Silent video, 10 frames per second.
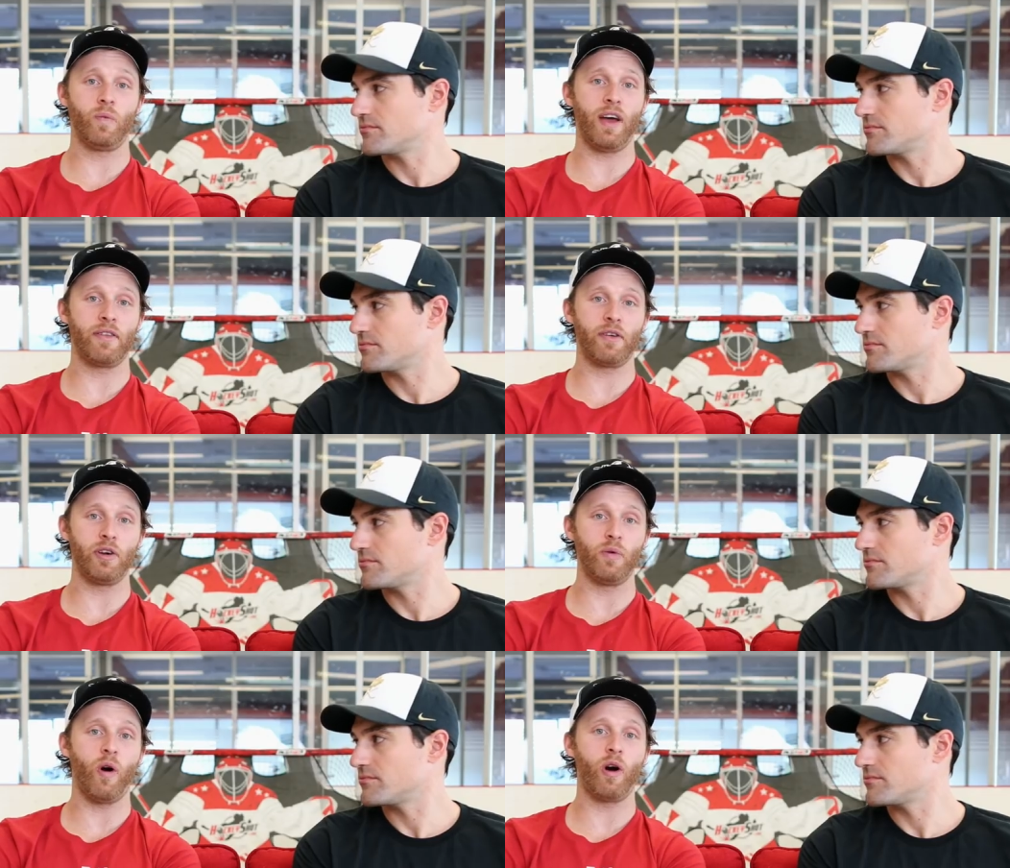Speaker 1: whether
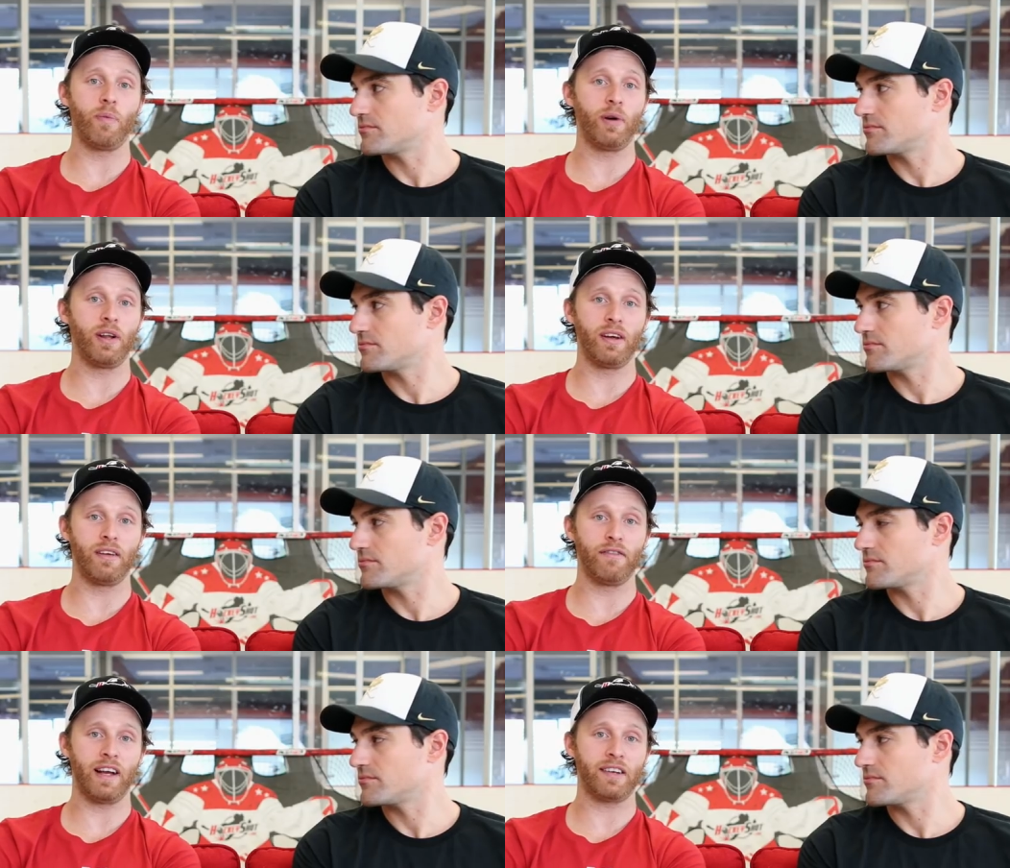you are
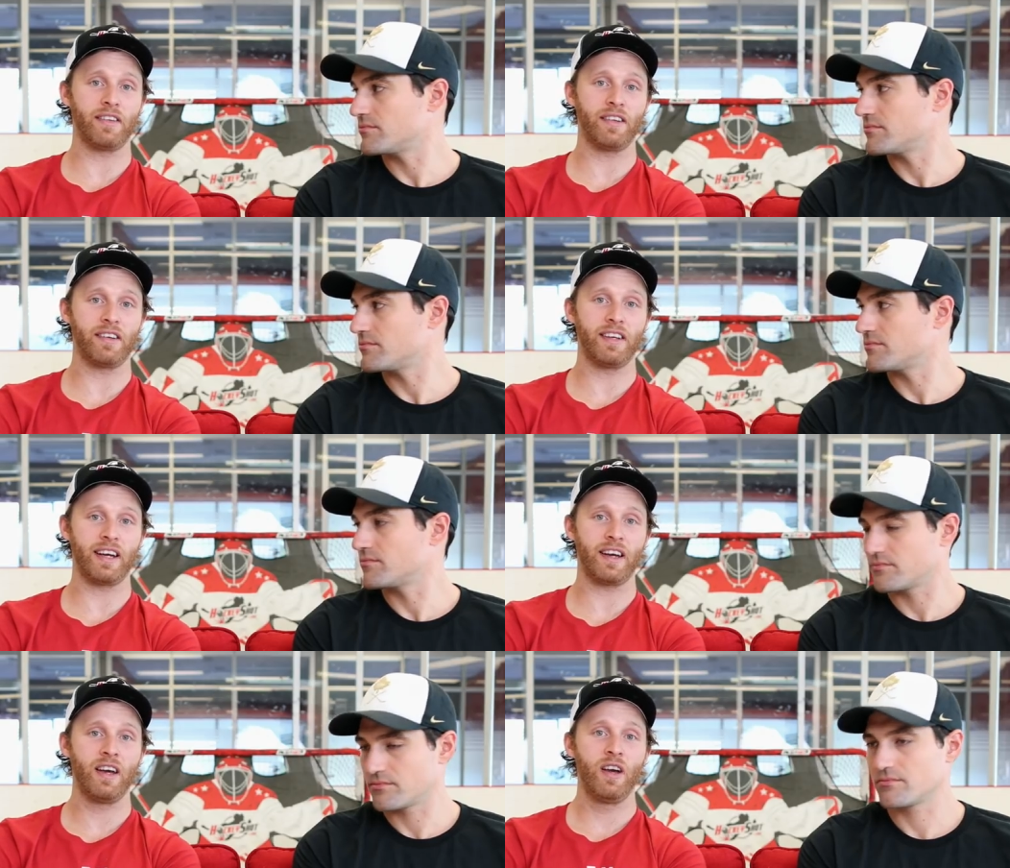putting flex on the
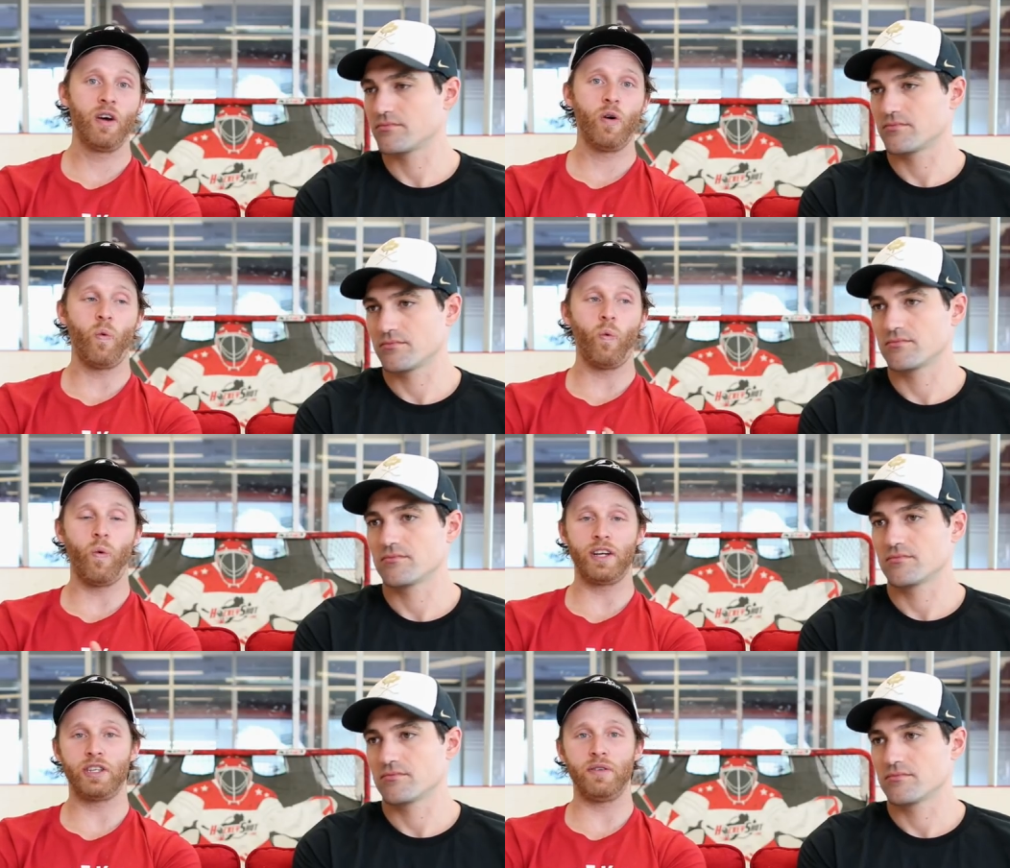stick,
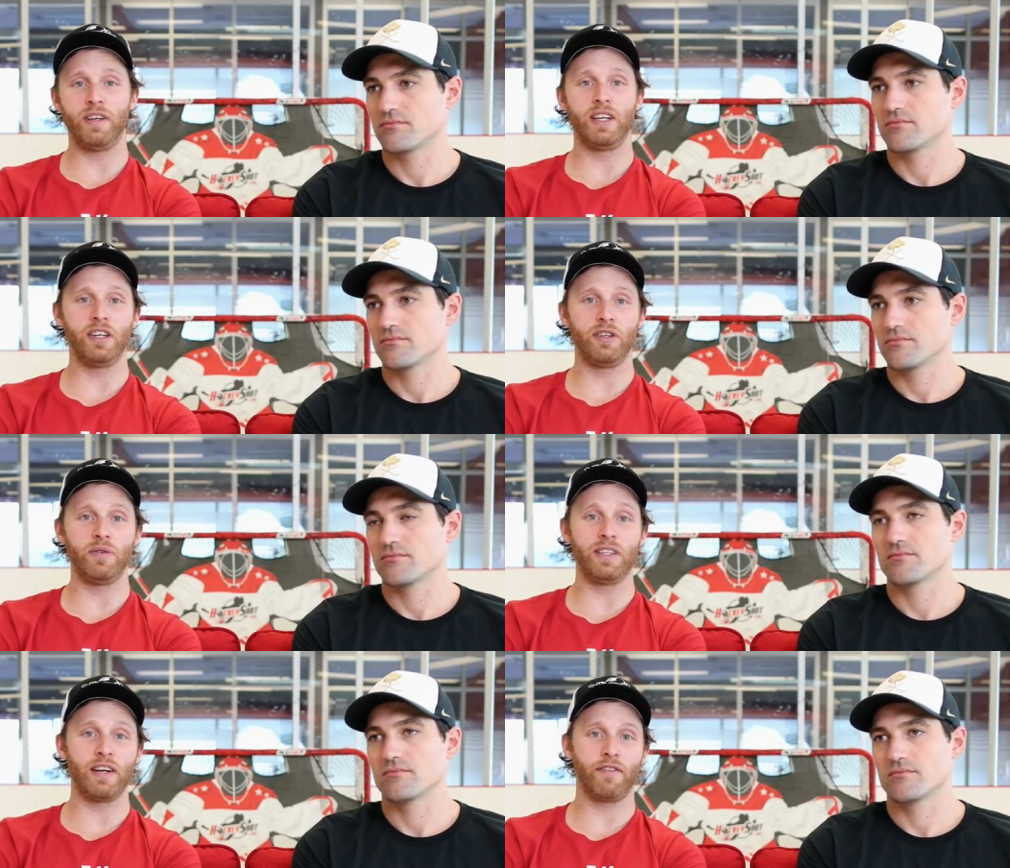what do you need to
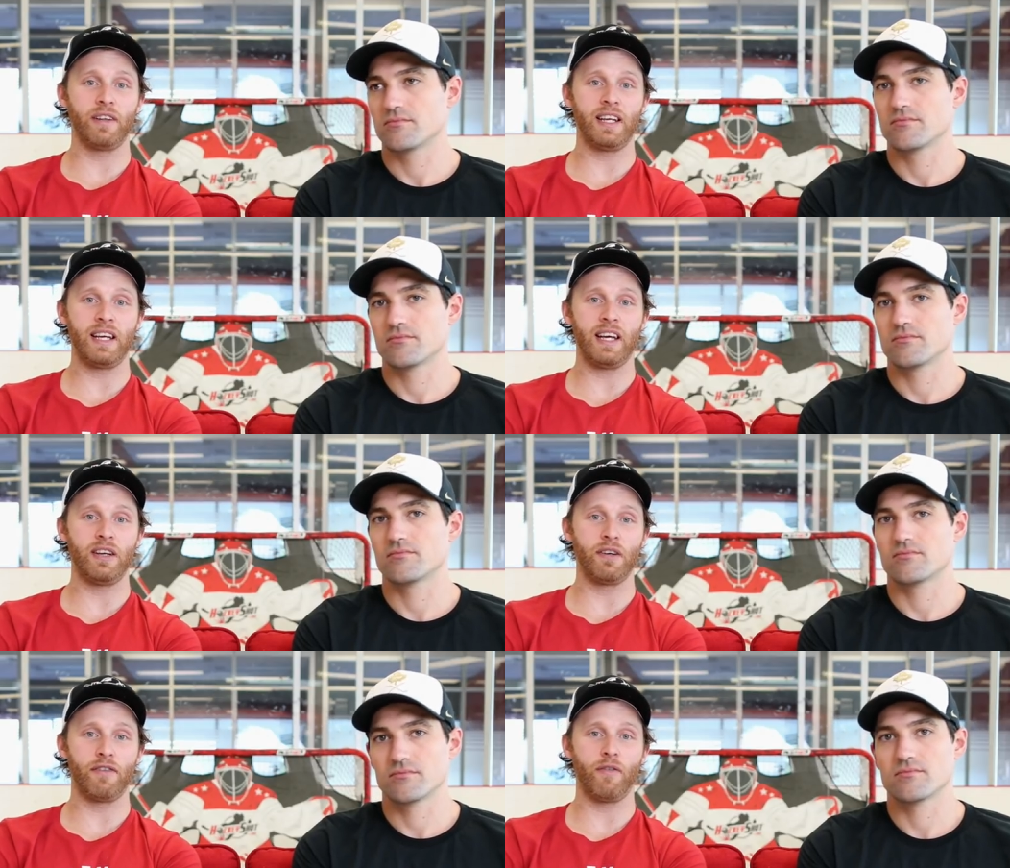do
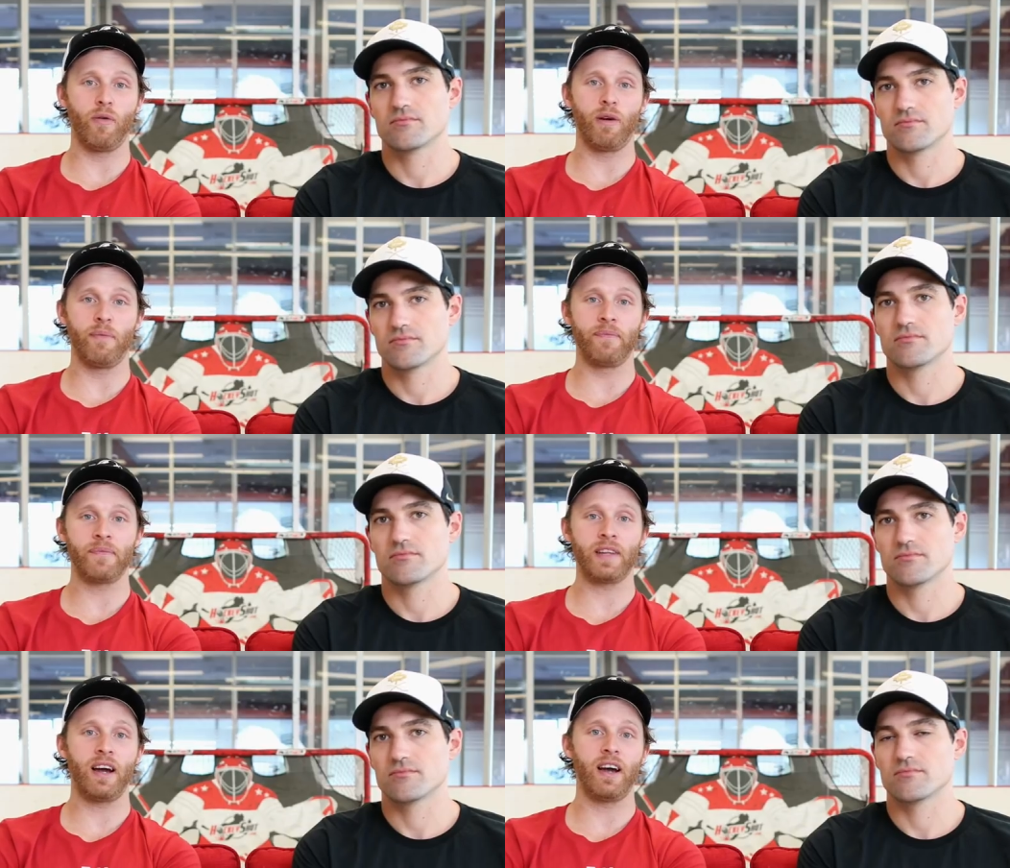differently in your
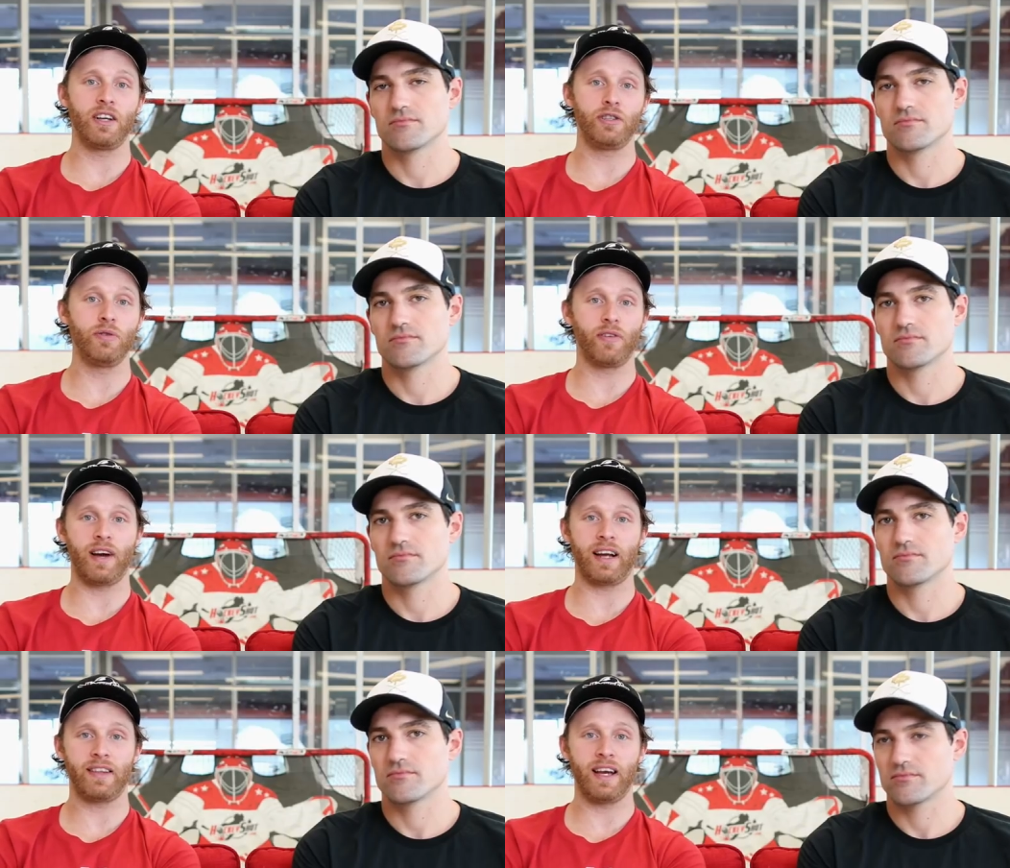form uh, to
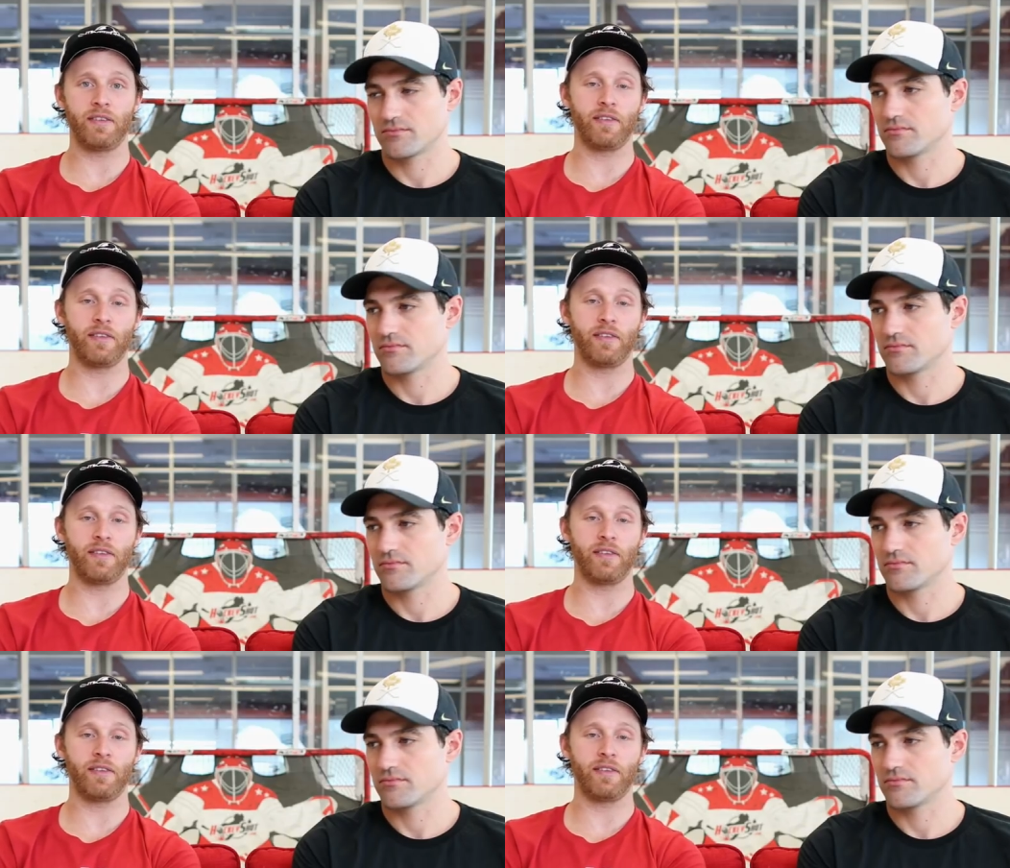correct that.